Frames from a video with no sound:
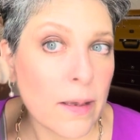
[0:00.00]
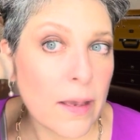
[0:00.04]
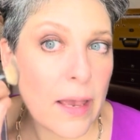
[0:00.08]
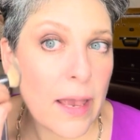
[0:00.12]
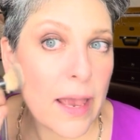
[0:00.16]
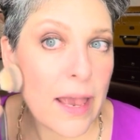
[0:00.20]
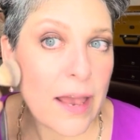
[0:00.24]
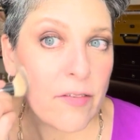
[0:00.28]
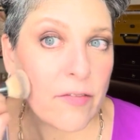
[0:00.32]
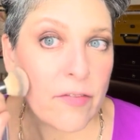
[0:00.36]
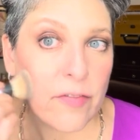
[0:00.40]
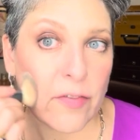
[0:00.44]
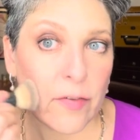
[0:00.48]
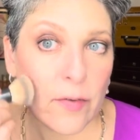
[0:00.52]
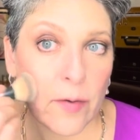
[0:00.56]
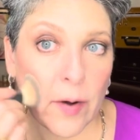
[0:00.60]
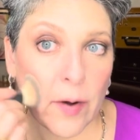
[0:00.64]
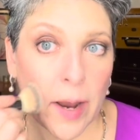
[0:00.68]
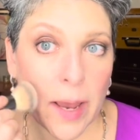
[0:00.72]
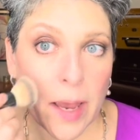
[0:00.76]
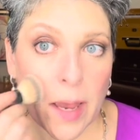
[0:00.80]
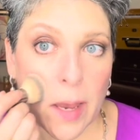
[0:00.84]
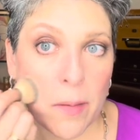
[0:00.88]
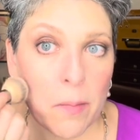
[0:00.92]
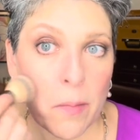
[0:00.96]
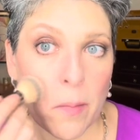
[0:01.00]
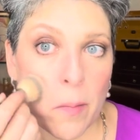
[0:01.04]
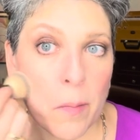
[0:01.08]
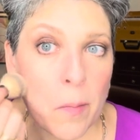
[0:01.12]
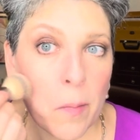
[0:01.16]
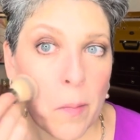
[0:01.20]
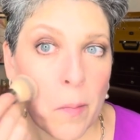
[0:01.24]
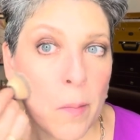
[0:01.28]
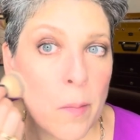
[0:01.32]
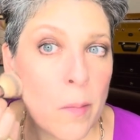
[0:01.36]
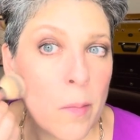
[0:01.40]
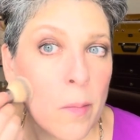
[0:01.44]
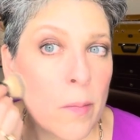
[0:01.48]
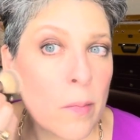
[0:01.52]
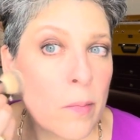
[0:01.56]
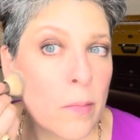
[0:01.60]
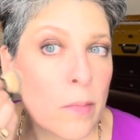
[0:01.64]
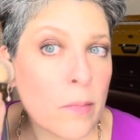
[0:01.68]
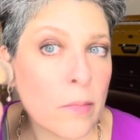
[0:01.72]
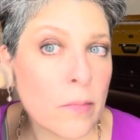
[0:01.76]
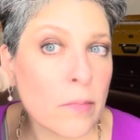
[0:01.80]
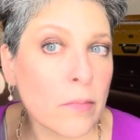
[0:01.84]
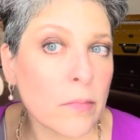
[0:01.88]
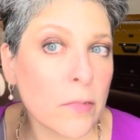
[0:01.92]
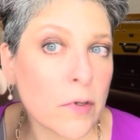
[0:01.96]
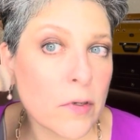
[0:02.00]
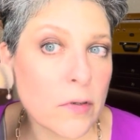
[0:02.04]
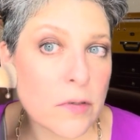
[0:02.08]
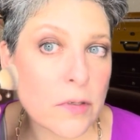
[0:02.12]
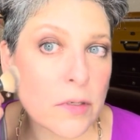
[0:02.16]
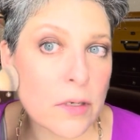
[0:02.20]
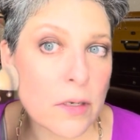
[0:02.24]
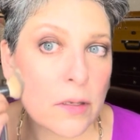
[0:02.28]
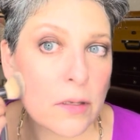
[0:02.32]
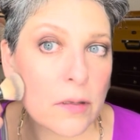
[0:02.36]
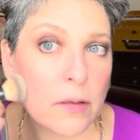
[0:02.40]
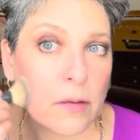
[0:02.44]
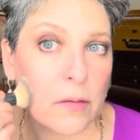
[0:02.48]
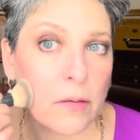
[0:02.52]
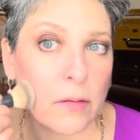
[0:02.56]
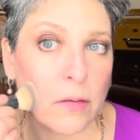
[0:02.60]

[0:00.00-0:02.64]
in frame. You see?